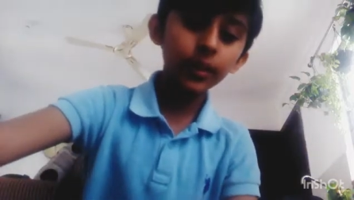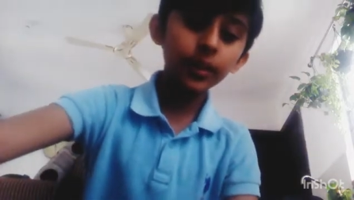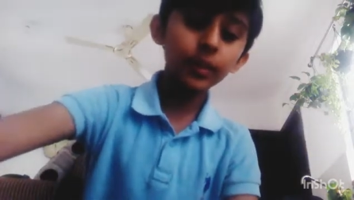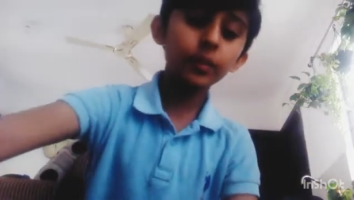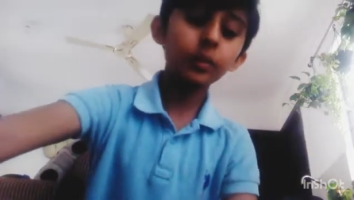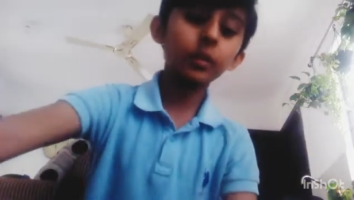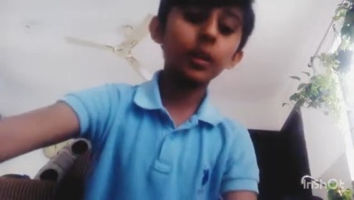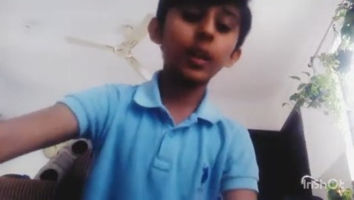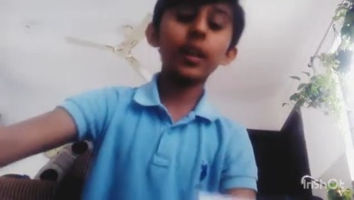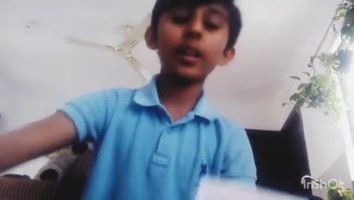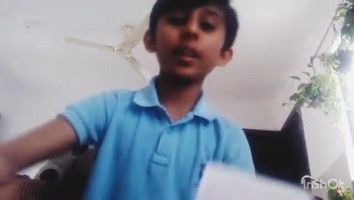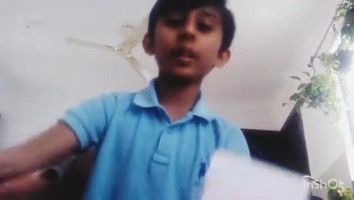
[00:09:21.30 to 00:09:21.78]

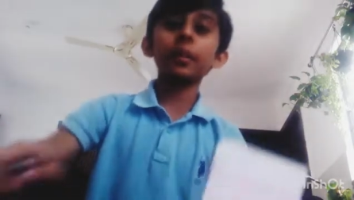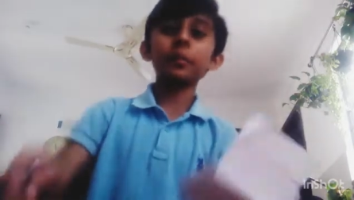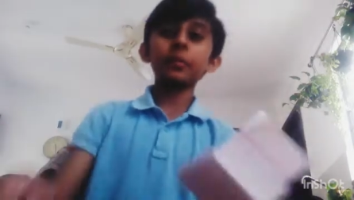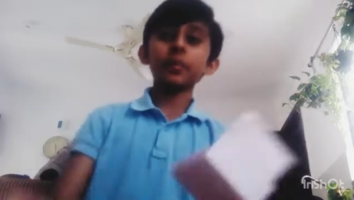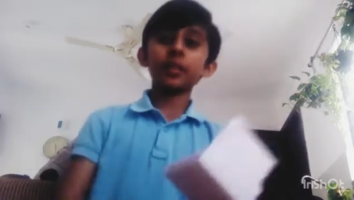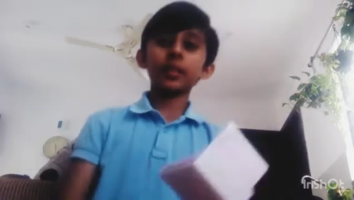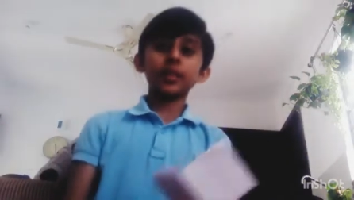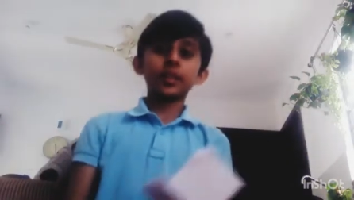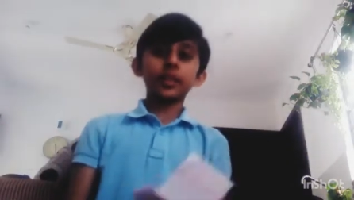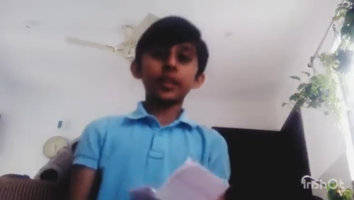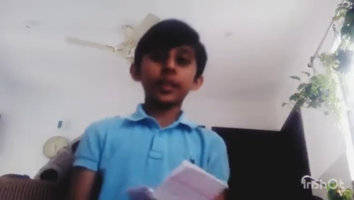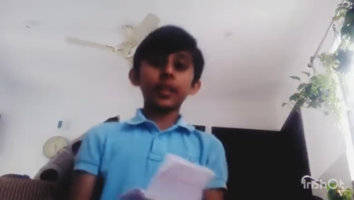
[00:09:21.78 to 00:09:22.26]

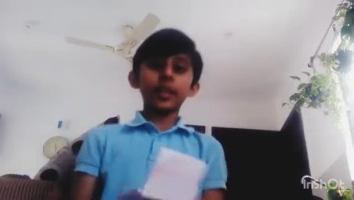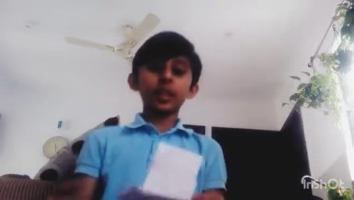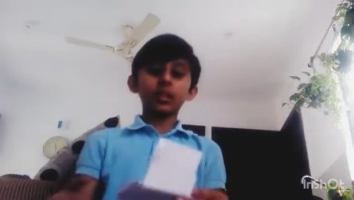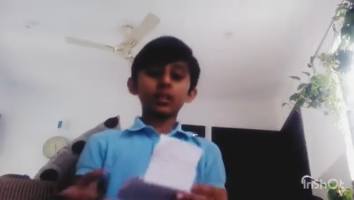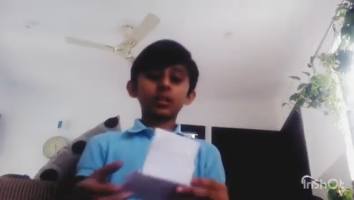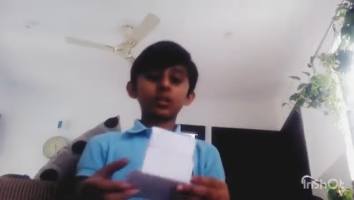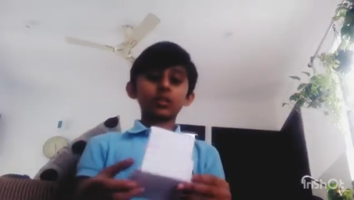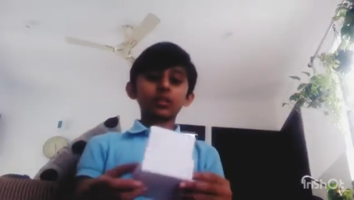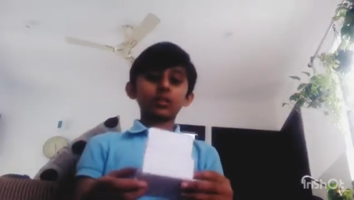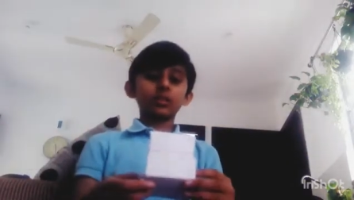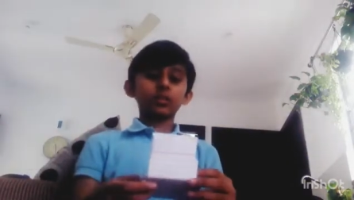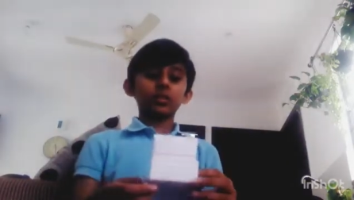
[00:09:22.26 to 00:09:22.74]
mistakes,
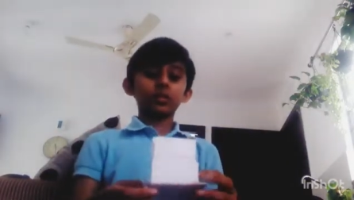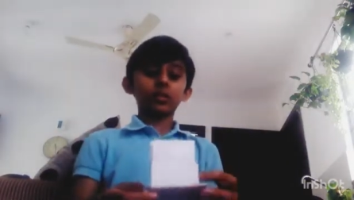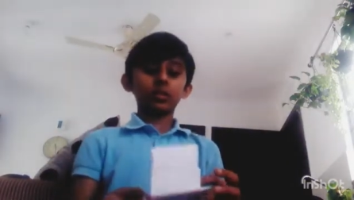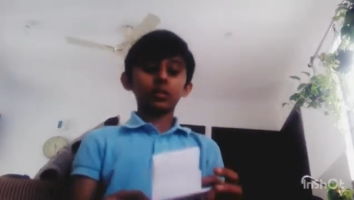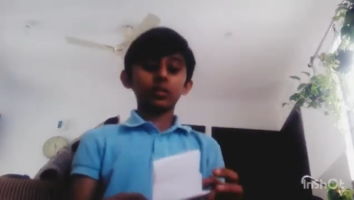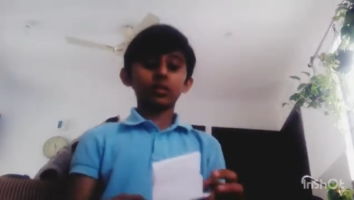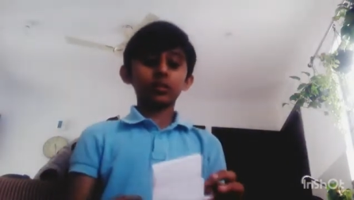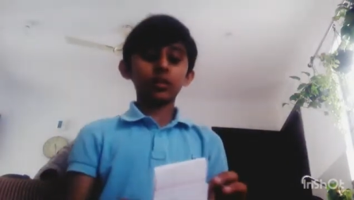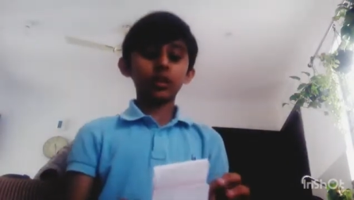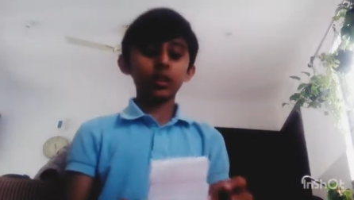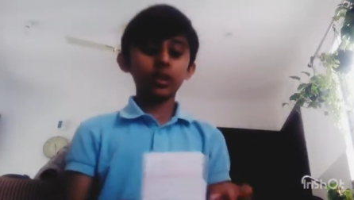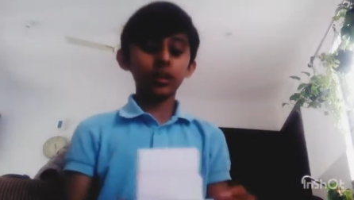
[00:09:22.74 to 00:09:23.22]
so we
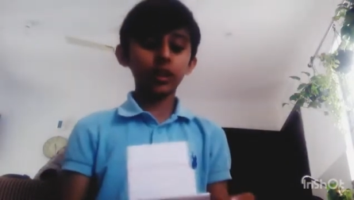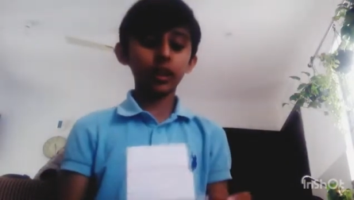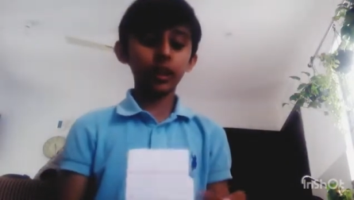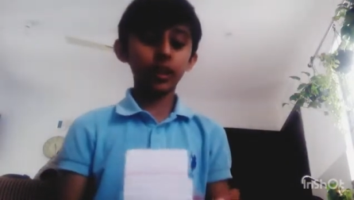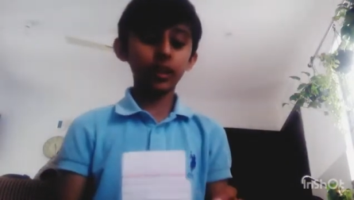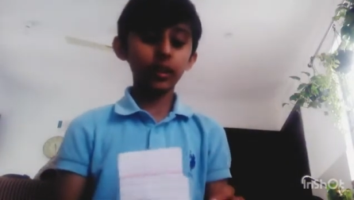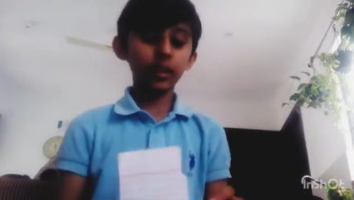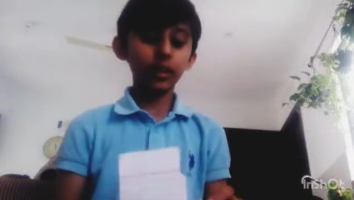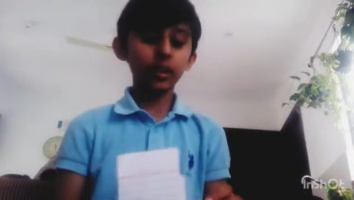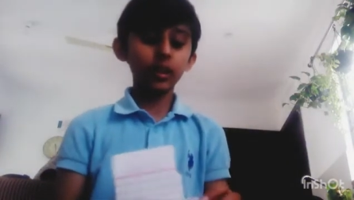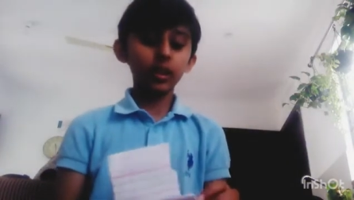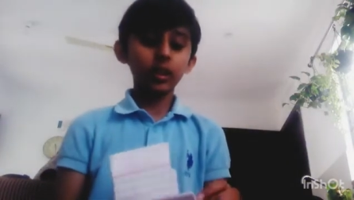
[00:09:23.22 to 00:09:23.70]
can
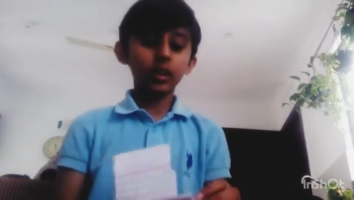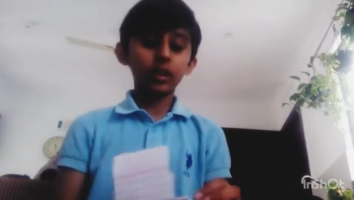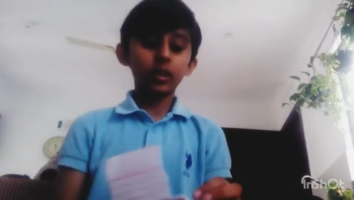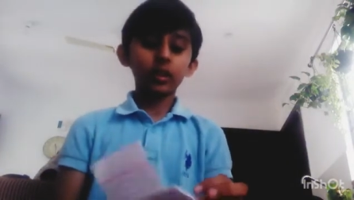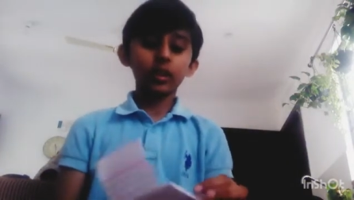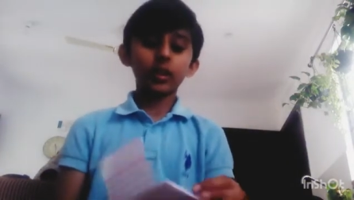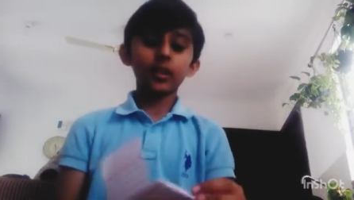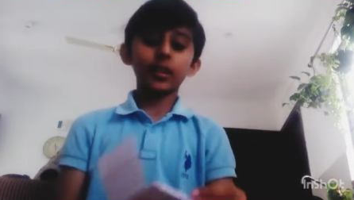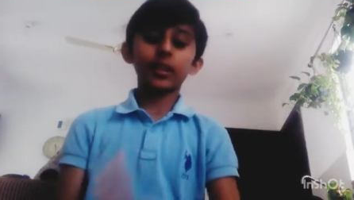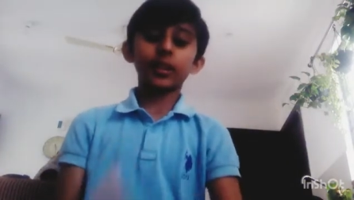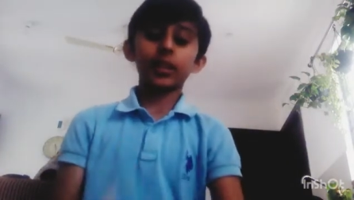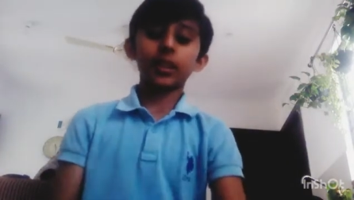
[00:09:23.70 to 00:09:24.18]

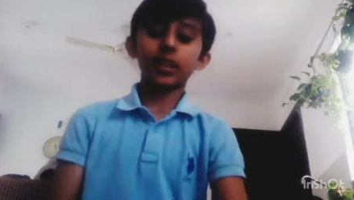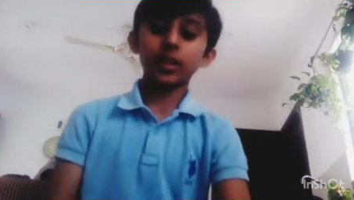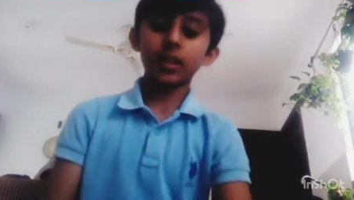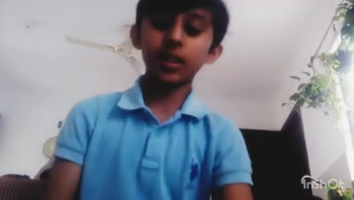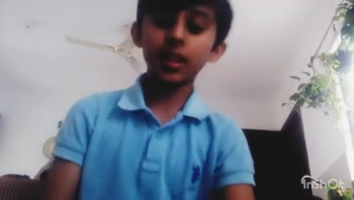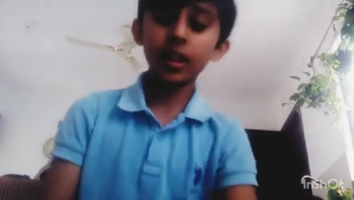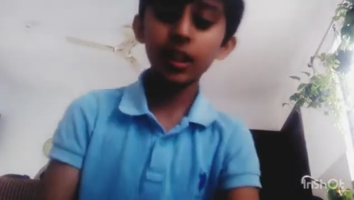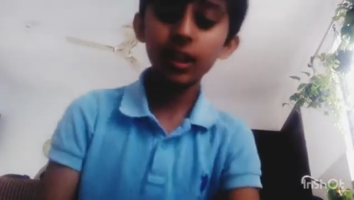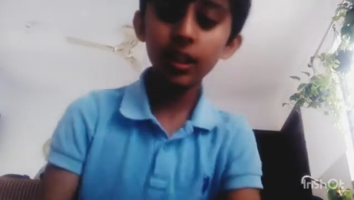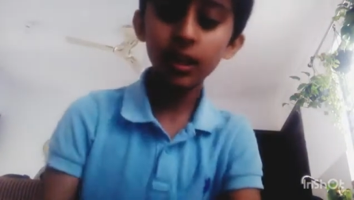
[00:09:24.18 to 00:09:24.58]
erase it.